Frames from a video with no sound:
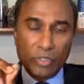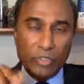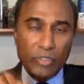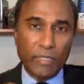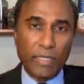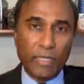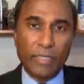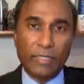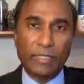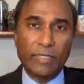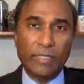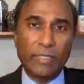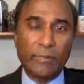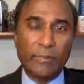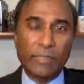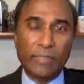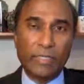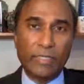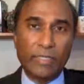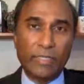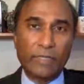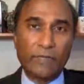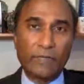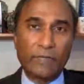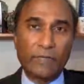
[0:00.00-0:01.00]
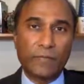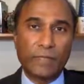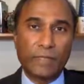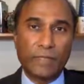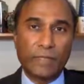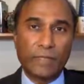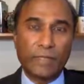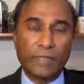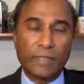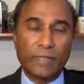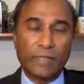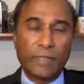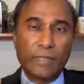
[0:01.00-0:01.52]
injected himself
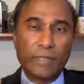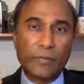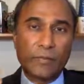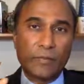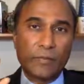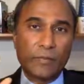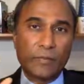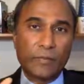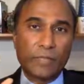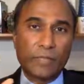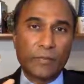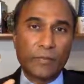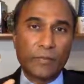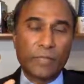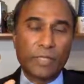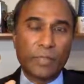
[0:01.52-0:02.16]
to